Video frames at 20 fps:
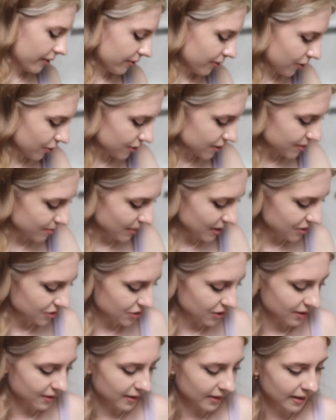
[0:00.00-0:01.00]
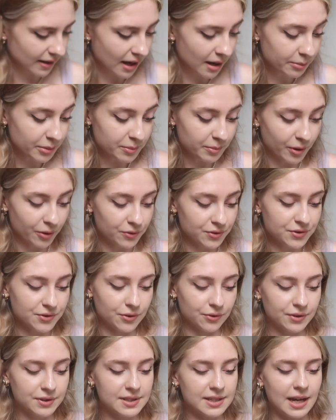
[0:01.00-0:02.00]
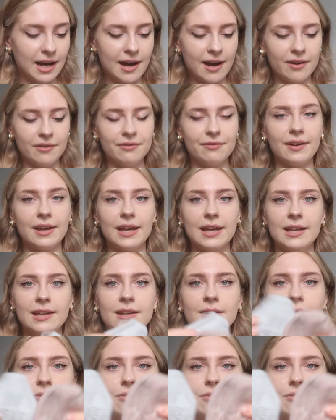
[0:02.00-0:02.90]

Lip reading: I forgot to mention the chamomile socks have a